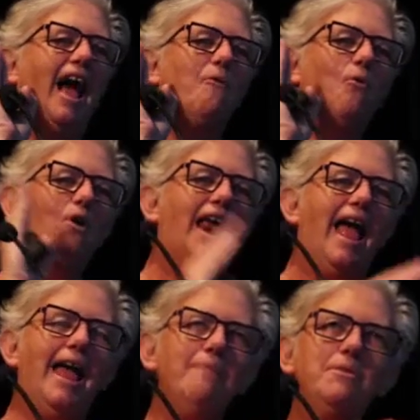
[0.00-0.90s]
What
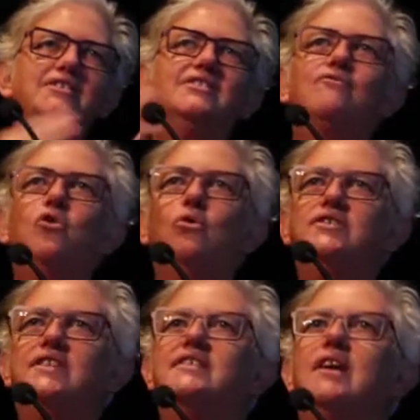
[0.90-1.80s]
happens, of
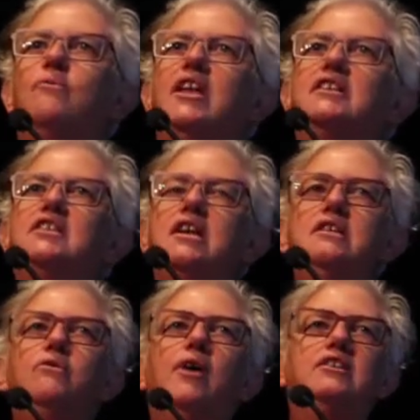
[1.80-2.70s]
course, is that we
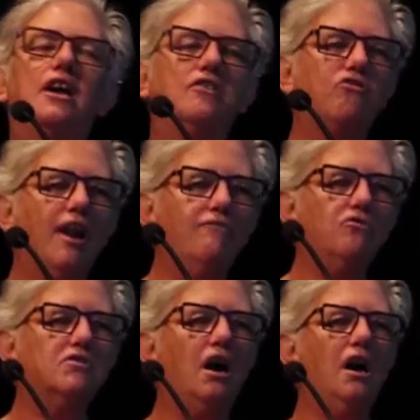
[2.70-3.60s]
attenuate our
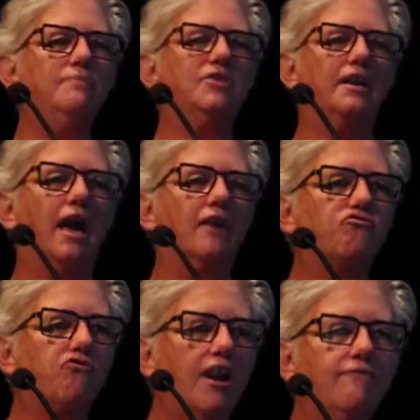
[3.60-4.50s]
travel times and our
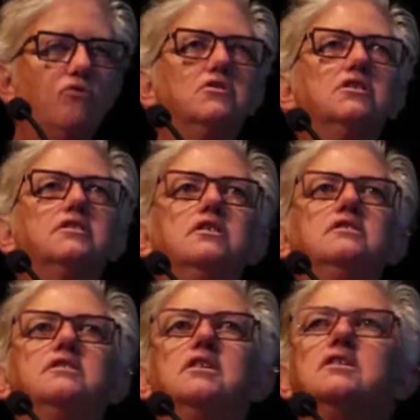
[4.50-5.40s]
travel
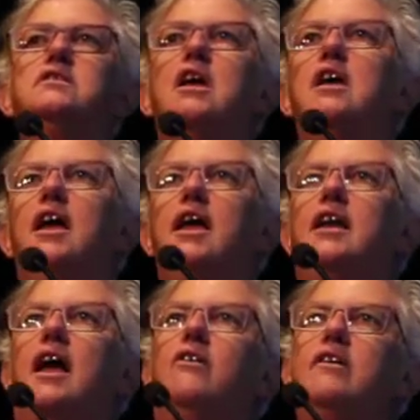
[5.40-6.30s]
distances, and
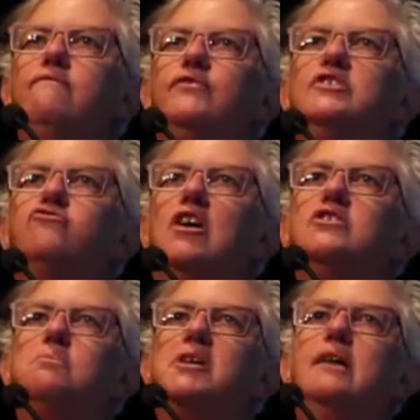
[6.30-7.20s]
our
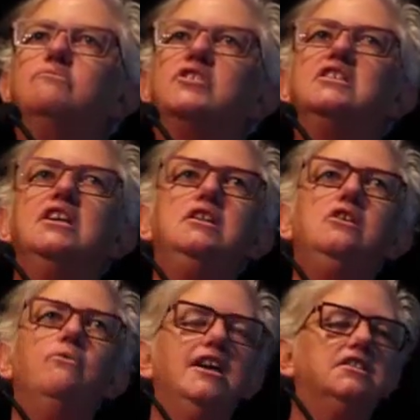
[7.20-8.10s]
infrastructure becomes
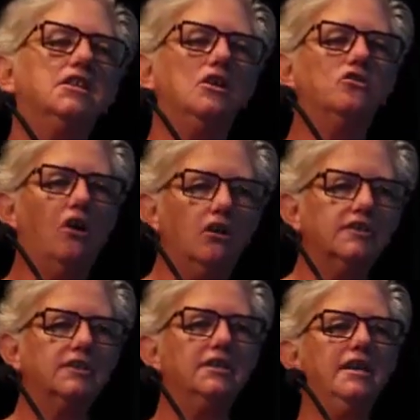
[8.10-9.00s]
attenuated and
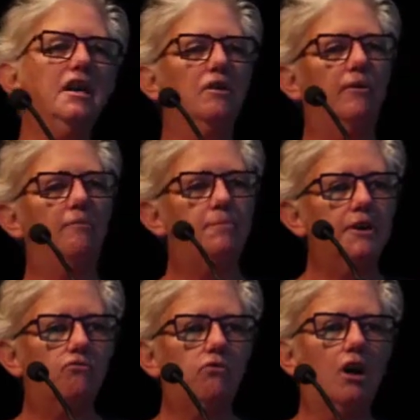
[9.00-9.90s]
costly. We have
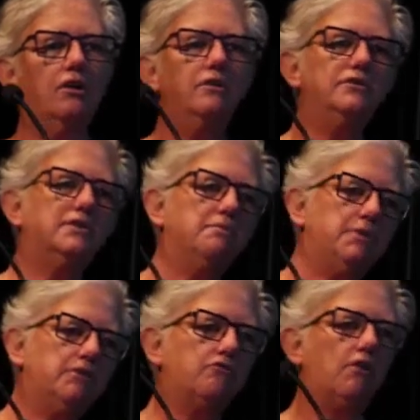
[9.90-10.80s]
big roads,
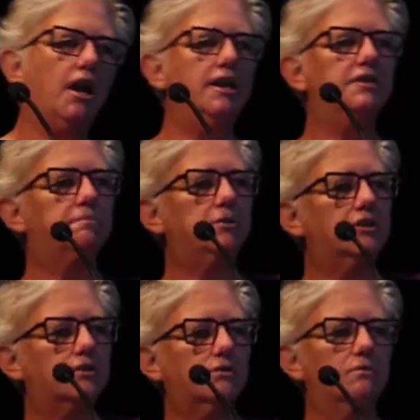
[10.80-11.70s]
big drains, big
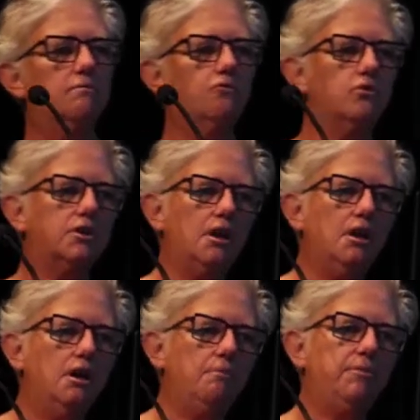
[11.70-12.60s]
stormwater,
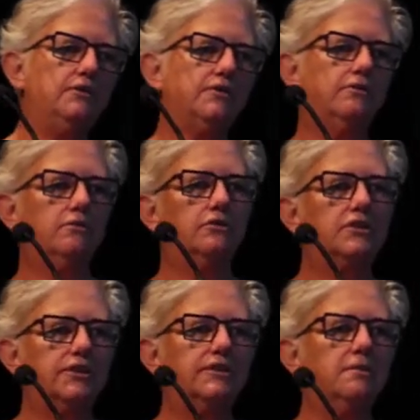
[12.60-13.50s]
big sewage
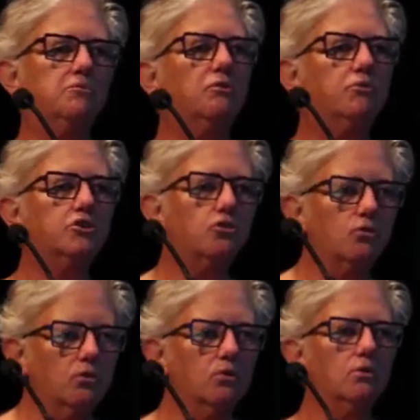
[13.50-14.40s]
systems, which
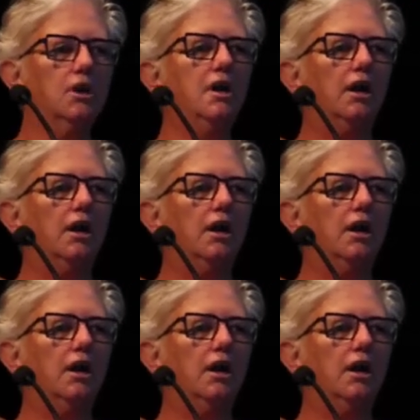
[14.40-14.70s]
all